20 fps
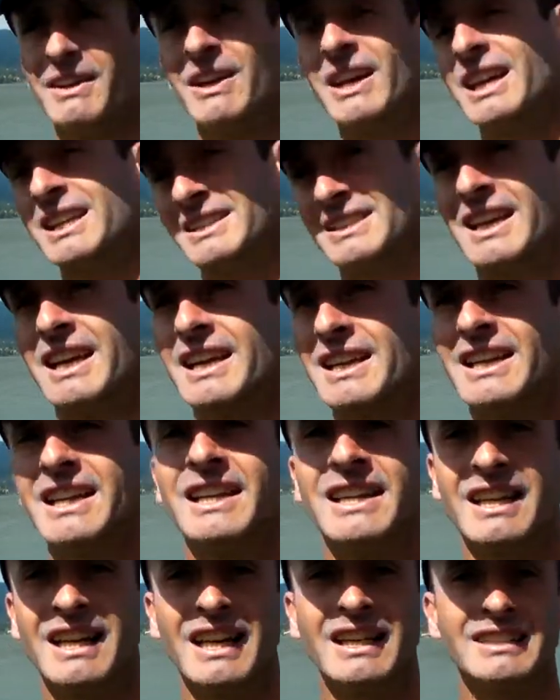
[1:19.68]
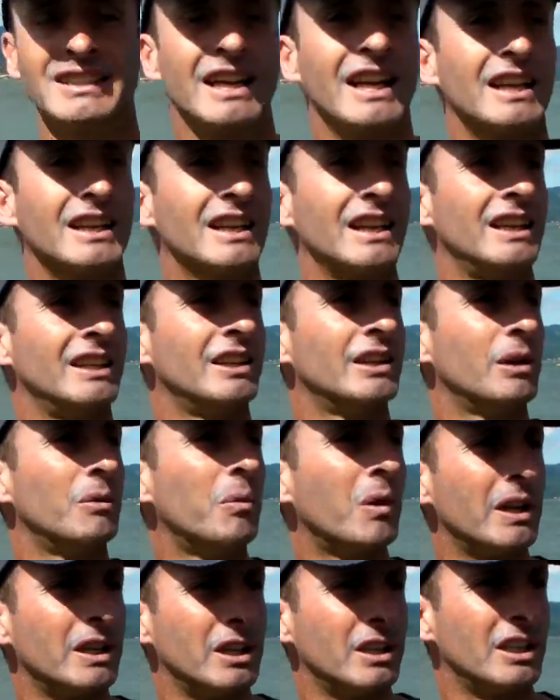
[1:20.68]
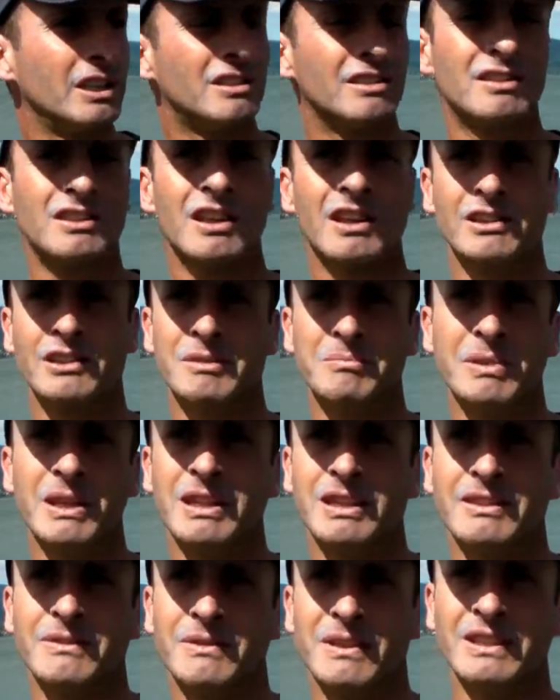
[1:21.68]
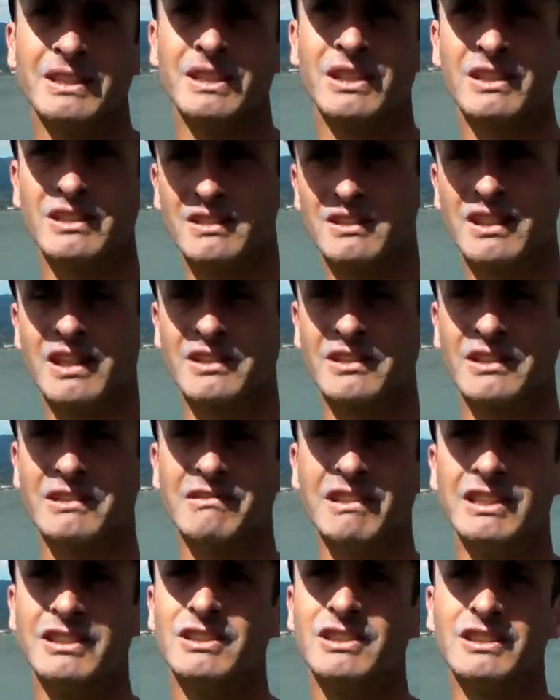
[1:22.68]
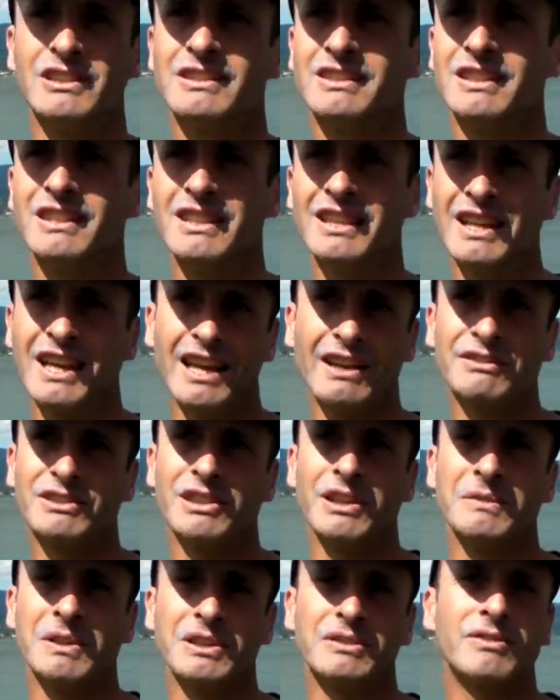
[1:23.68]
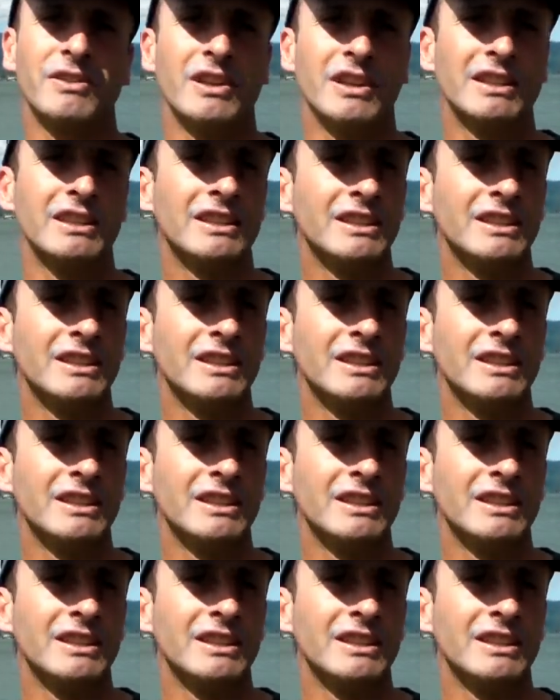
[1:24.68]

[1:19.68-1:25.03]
Exactly. You know, why do you need to start on a beat when you can start on a reach and have so much fun?